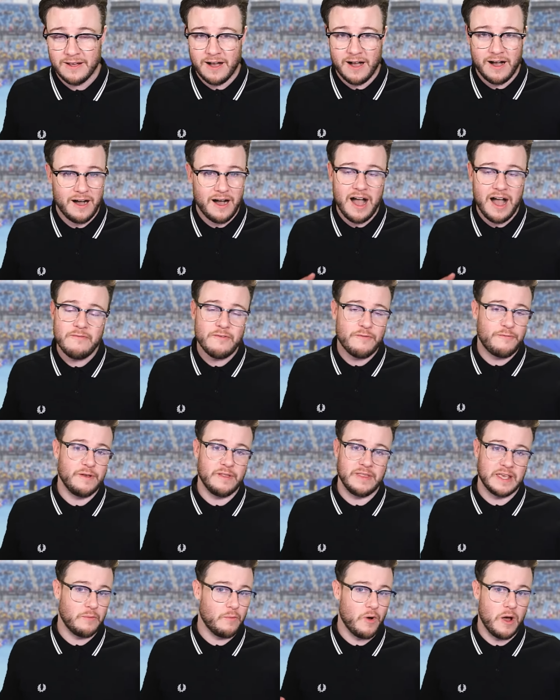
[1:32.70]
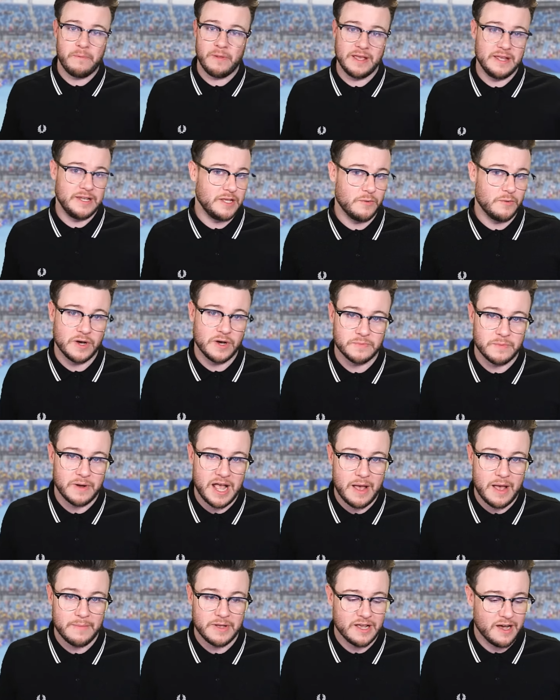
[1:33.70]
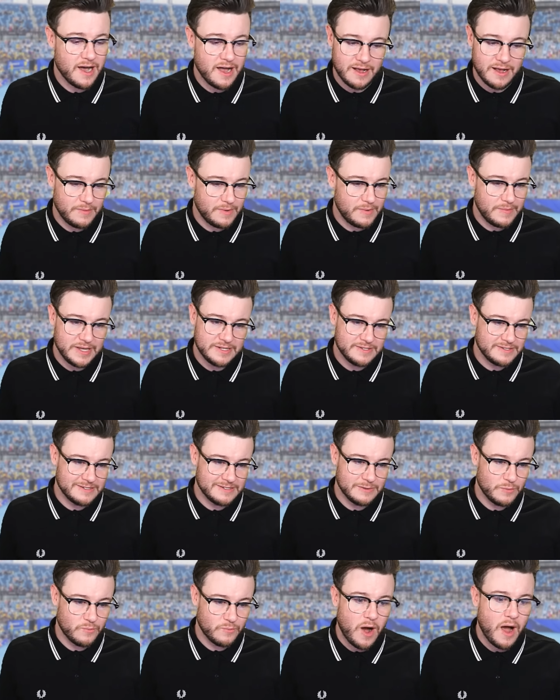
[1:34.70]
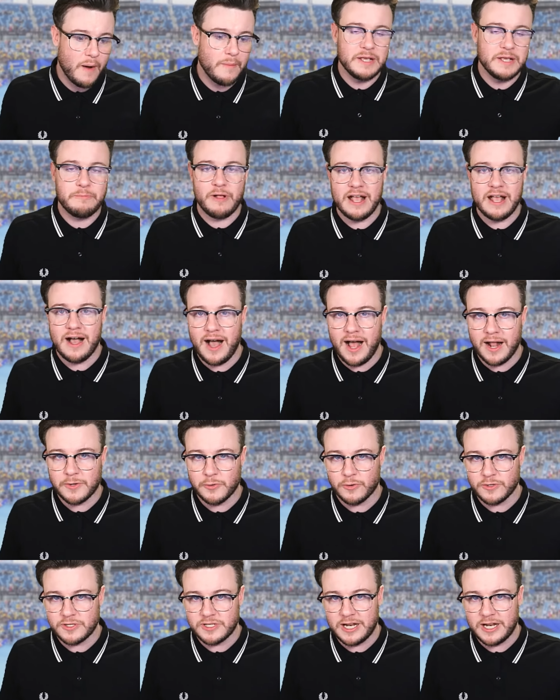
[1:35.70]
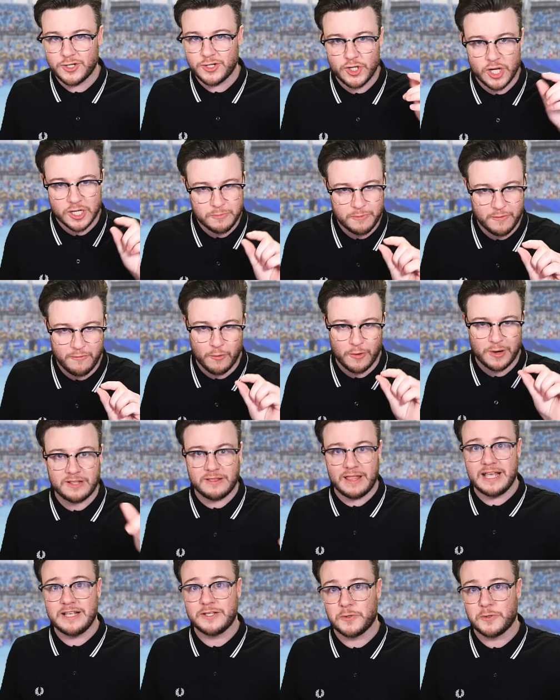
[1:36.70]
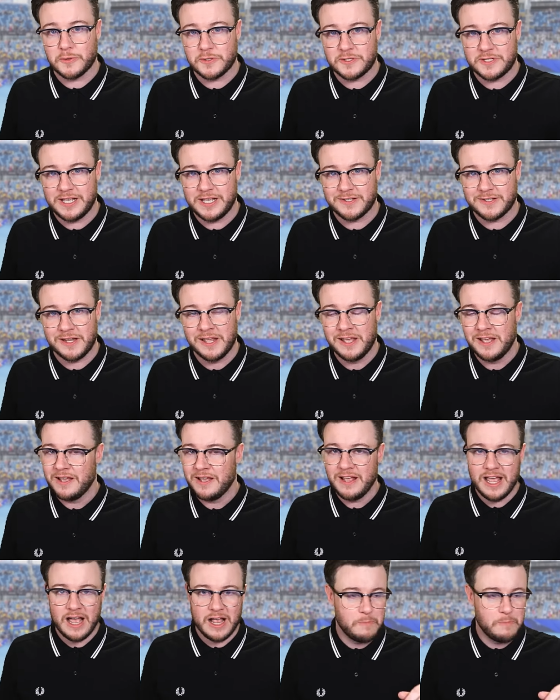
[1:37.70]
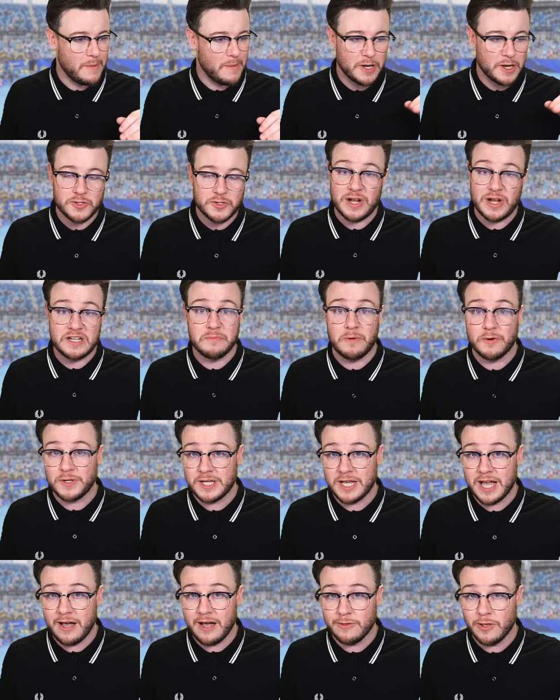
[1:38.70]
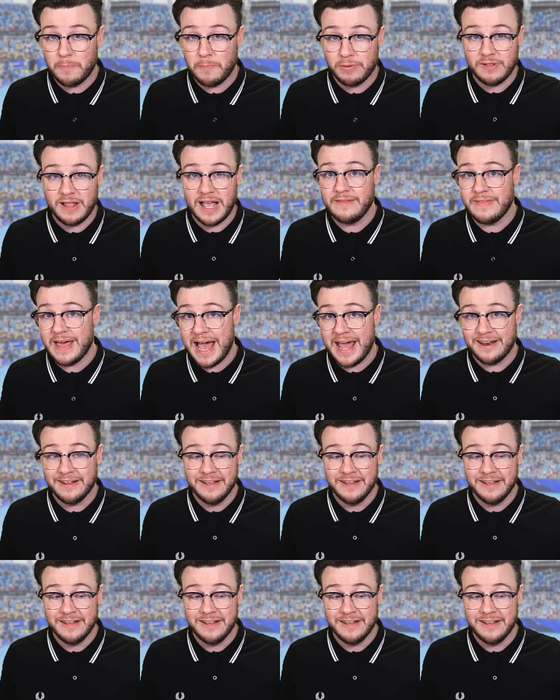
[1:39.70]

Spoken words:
I have a feeling he won't play Indian Wells, Miami. I mean, why would he play hard court tennis just before a clay court season? He'd probably go straight to Monte Carlo, play that,